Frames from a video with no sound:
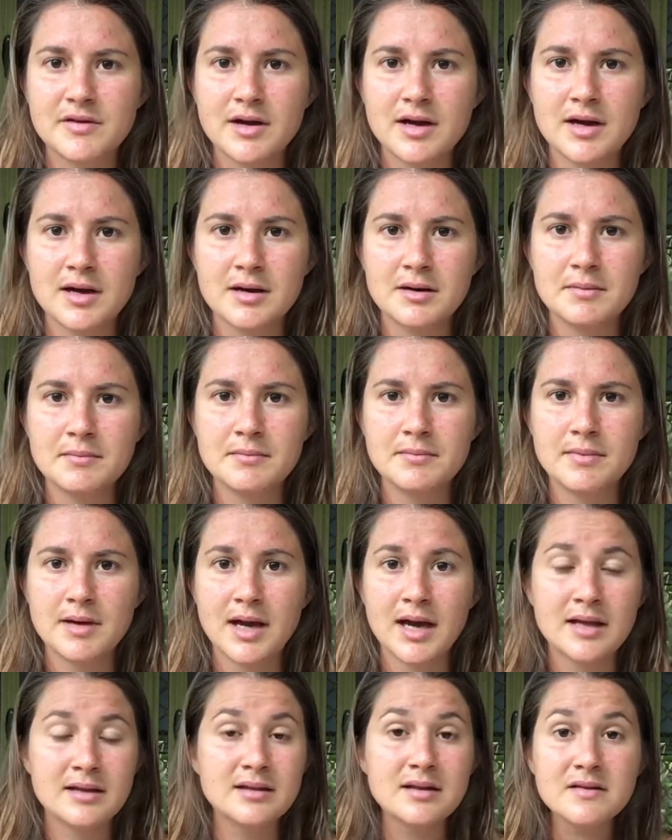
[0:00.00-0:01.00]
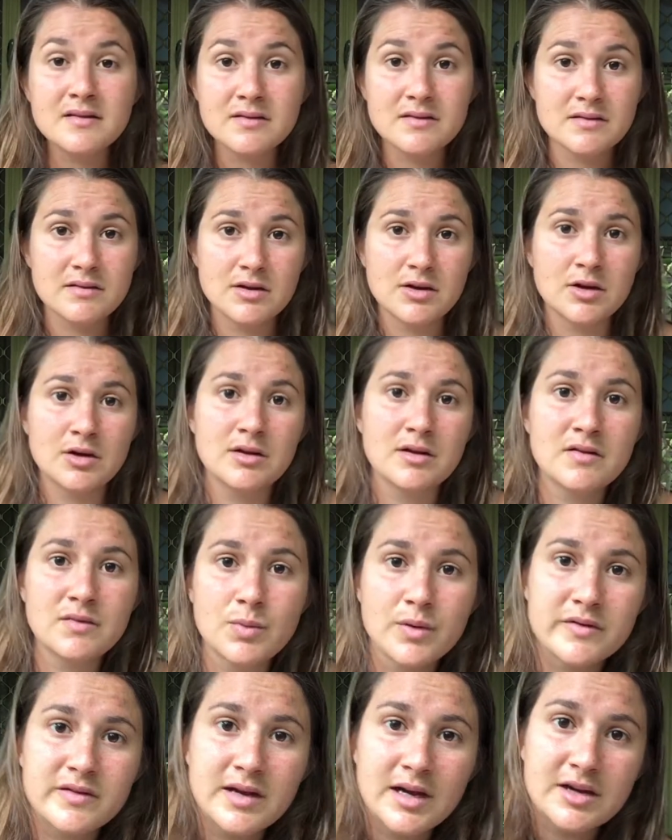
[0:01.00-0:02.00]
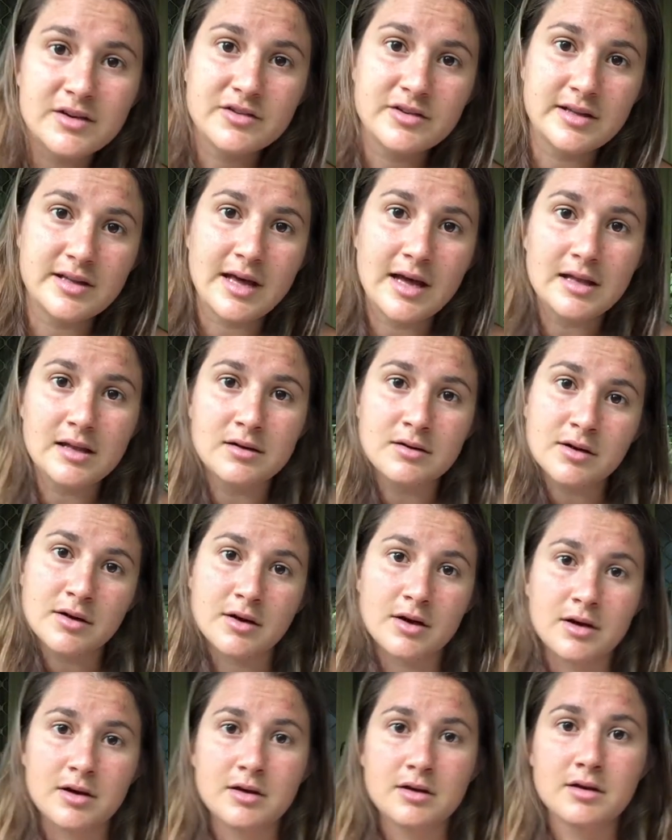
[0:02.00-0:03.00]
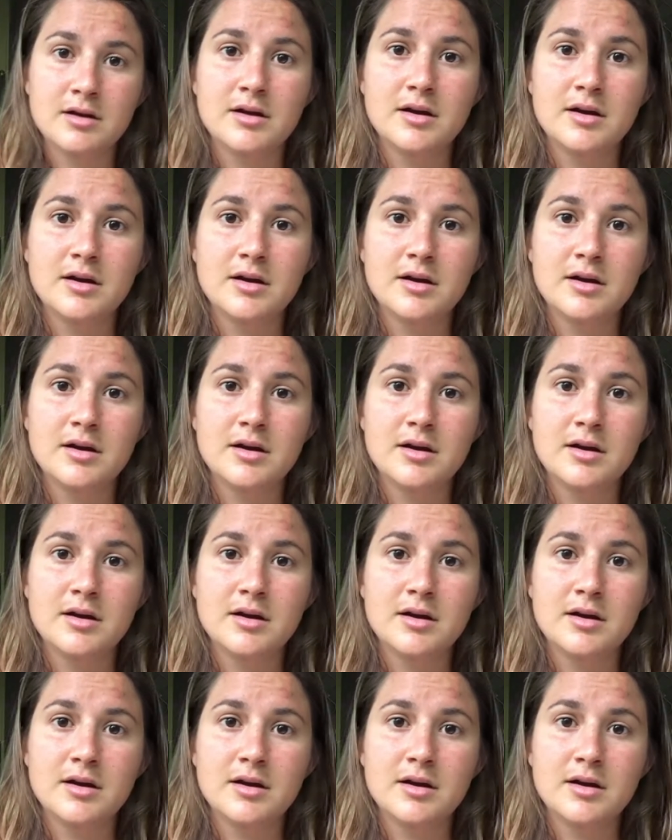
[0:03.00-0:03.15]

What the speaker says: And this, this wasn't actually that long ago.